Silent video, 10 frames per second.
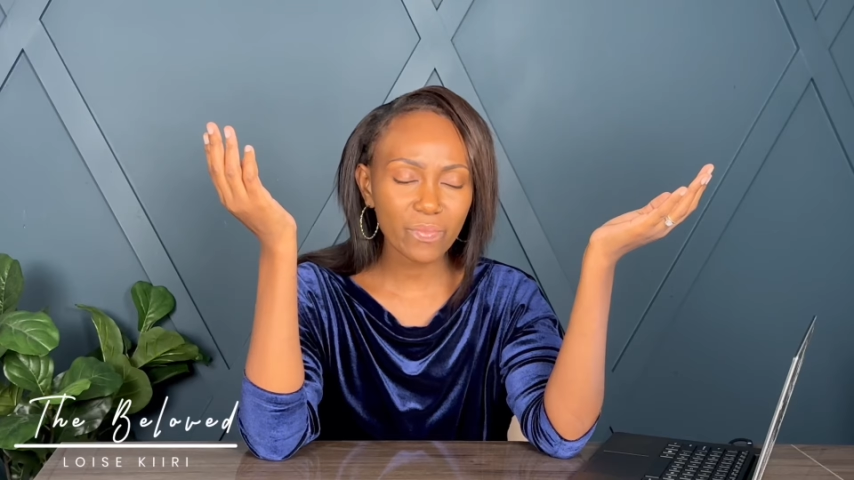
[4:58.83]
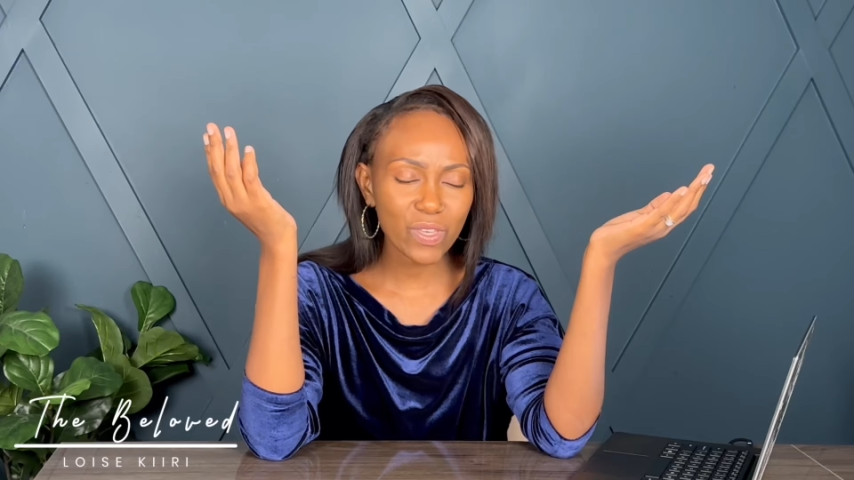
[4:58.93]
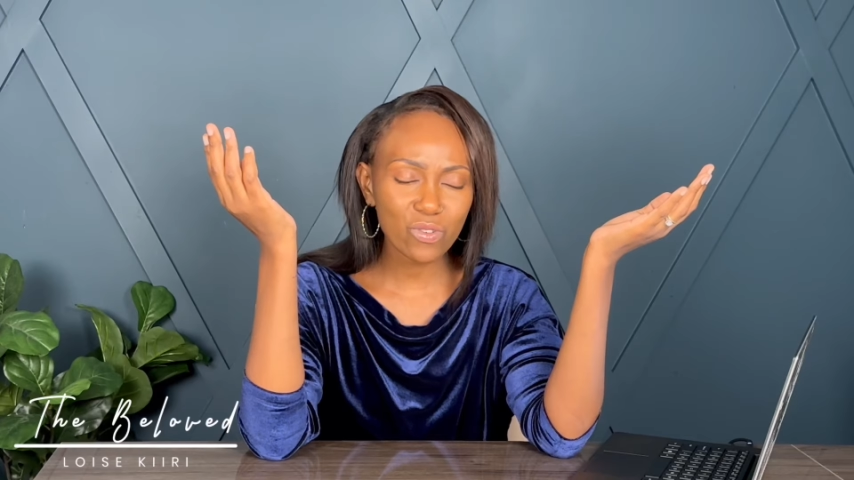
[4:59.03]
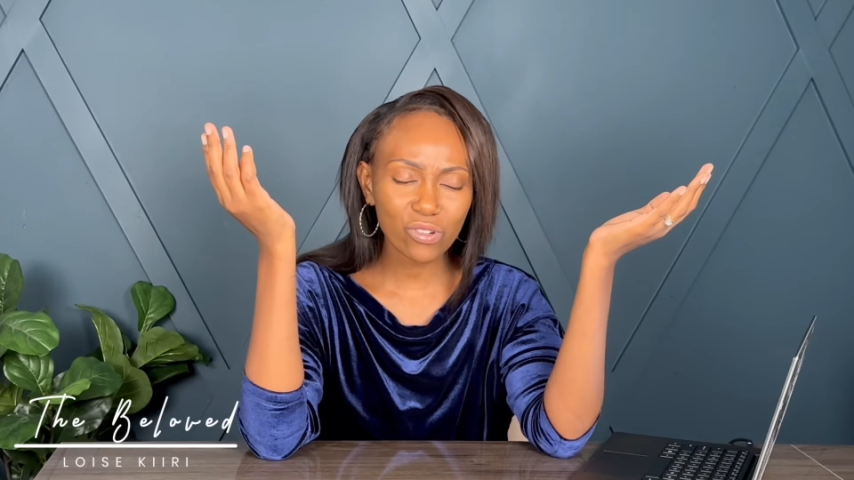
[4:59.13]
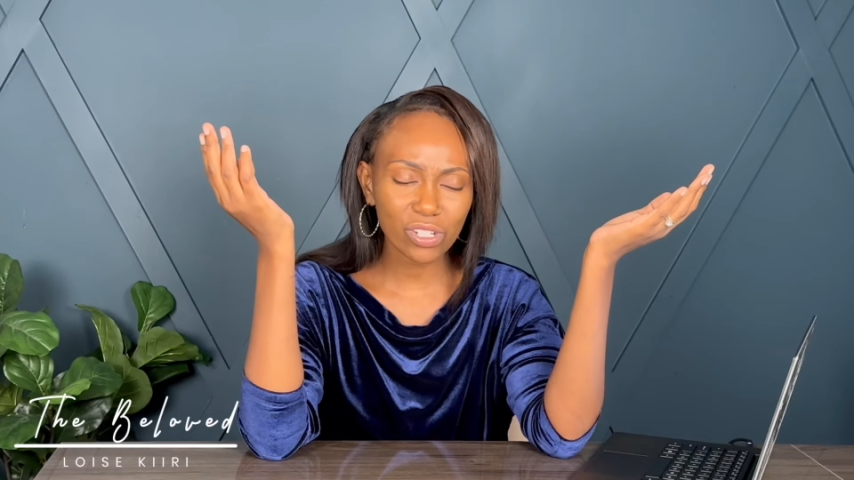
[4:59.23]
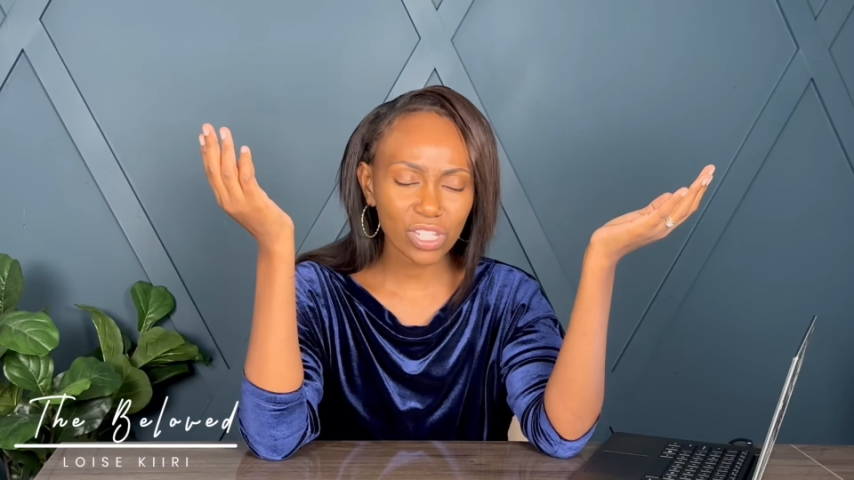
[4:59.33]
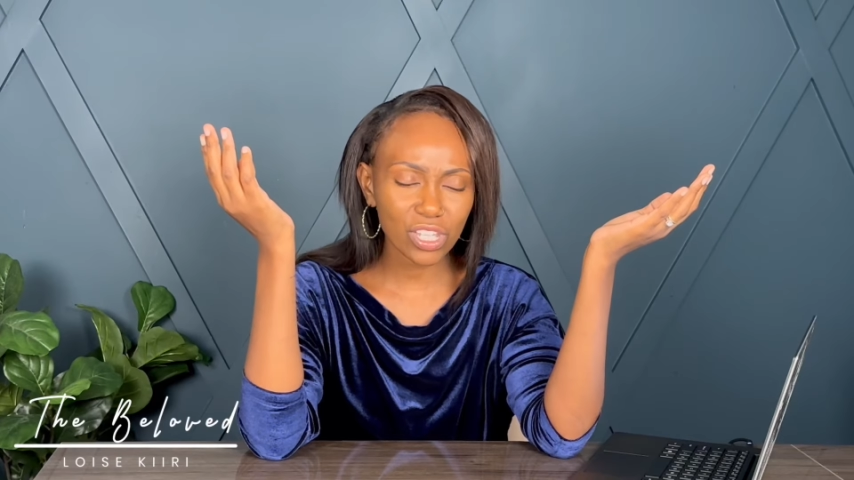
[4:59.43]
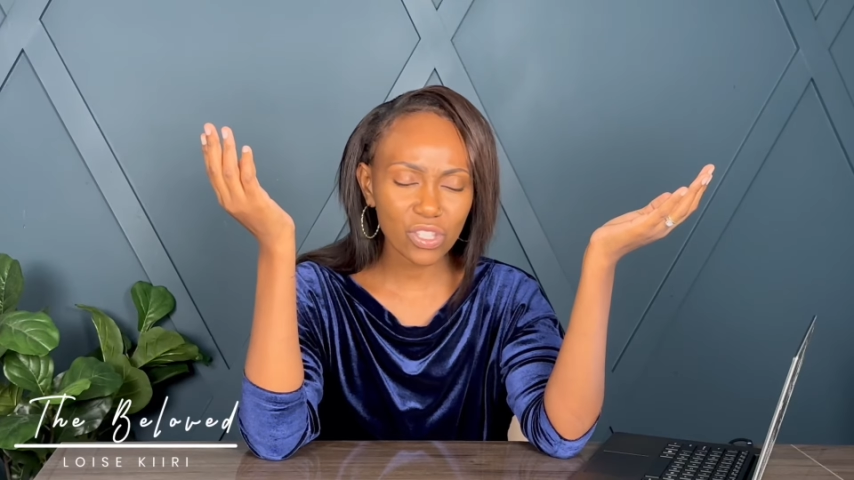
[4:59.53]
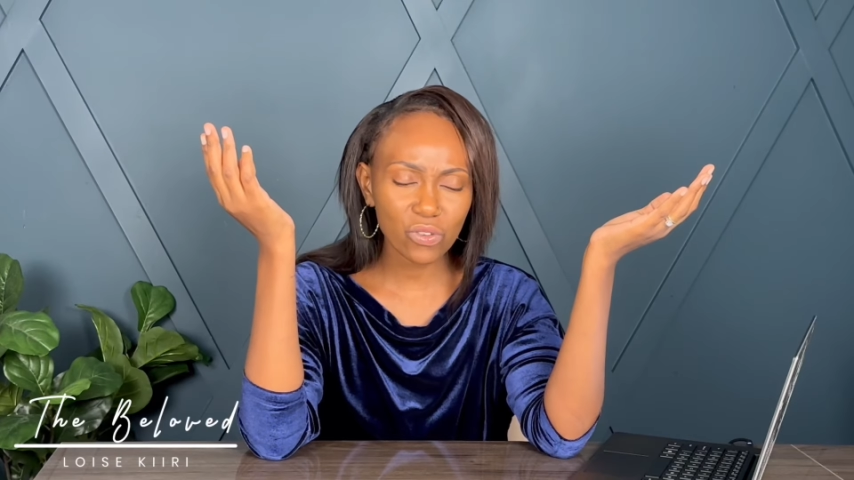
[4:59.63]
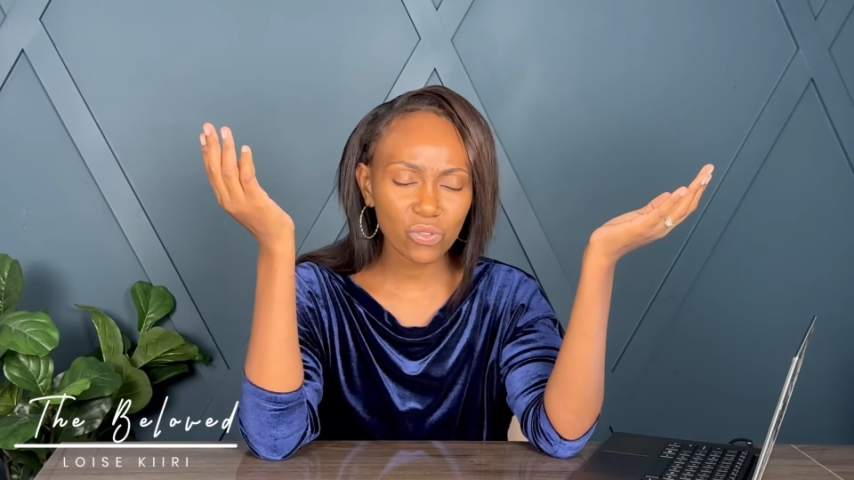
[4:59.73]
May you
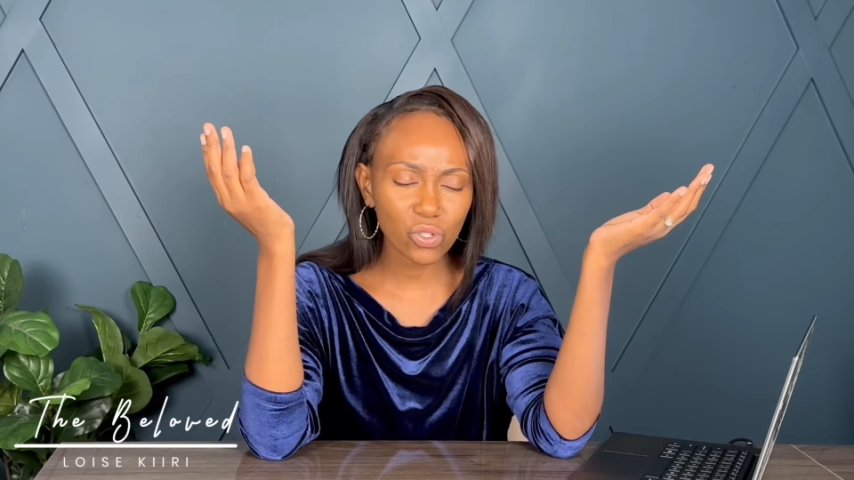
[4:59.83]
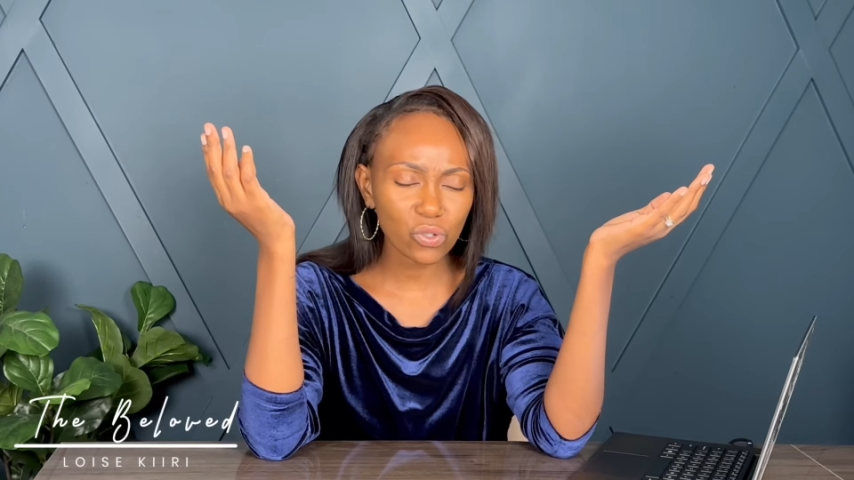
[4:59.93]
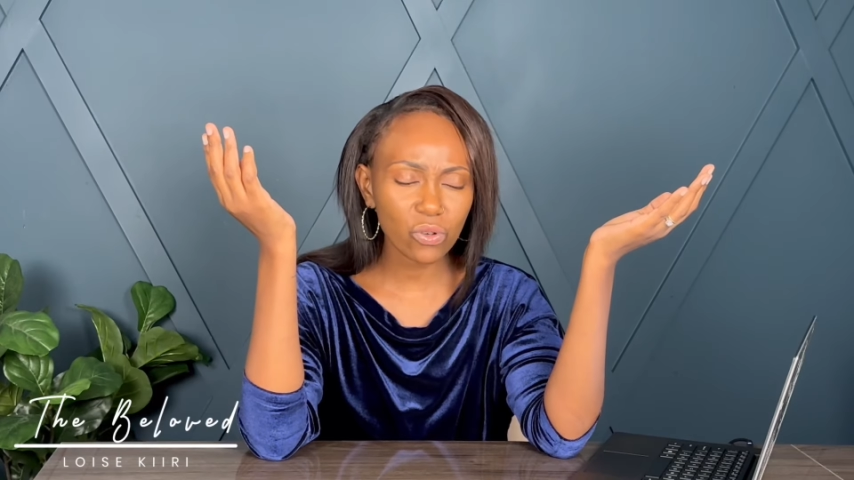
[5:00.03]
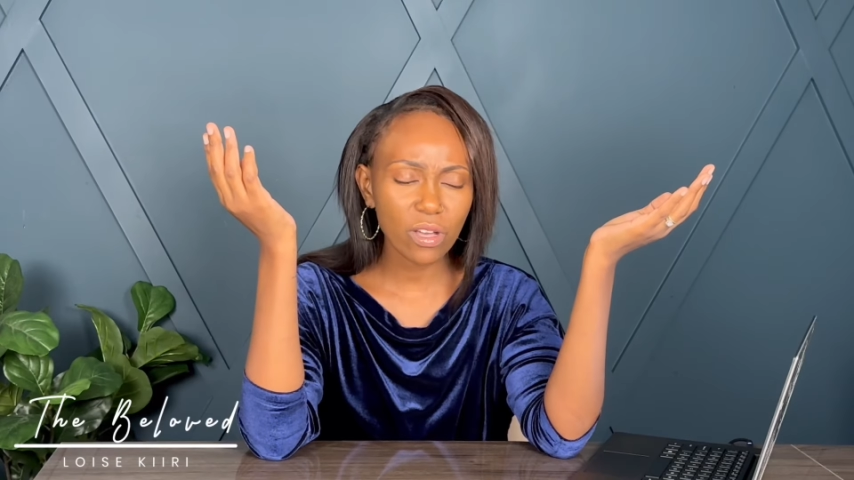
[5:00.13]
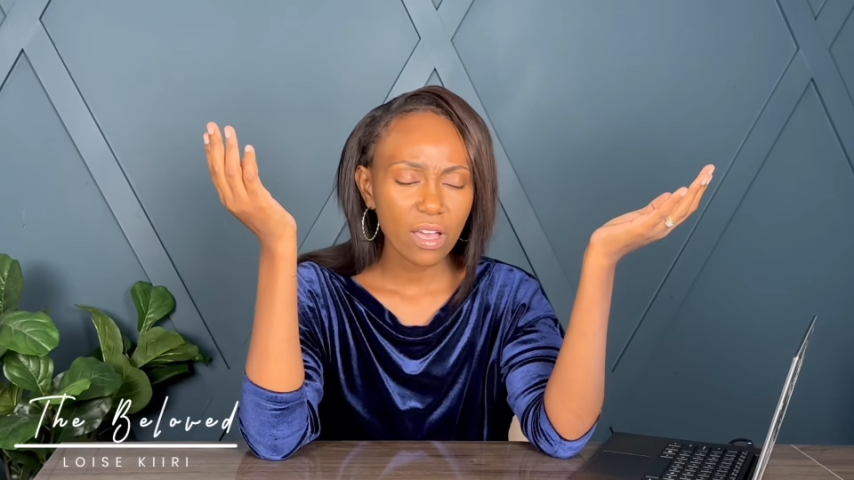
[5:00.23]
continue to